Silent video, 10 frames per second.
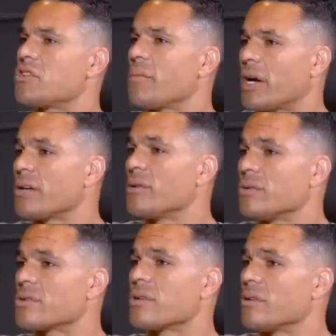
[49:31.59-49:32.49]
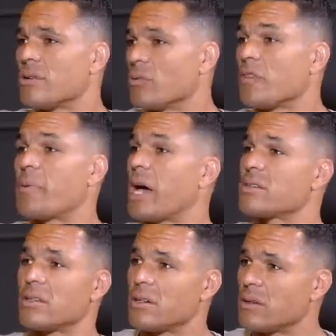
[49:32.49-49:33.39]
somebody who is going through a rough
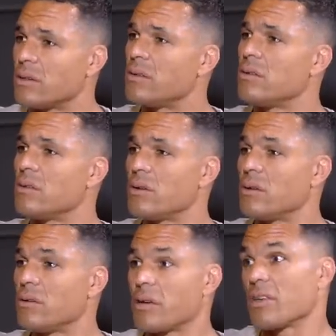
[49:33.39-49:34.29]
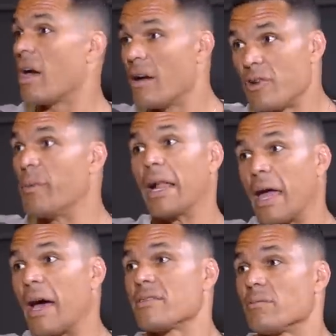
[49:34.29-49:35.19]
patch in their, uh, cause everybody
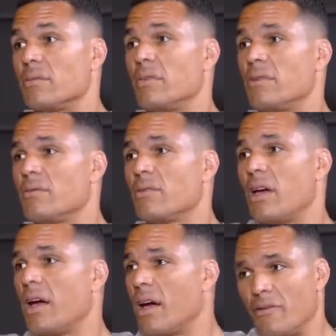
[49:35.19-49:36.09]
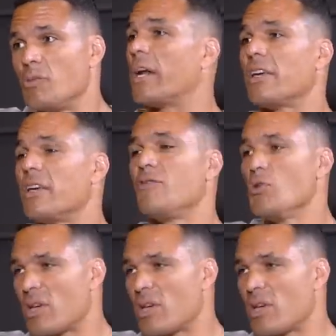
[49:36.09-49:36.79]
has them. everybody, if